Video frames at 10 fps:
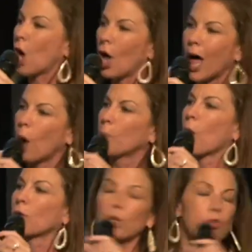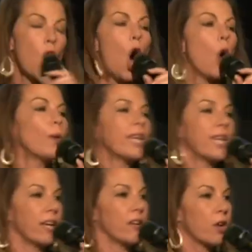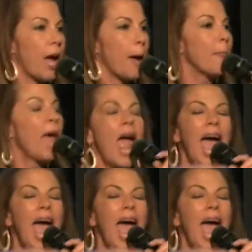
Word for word: and all hell broke loose all weekend, okay?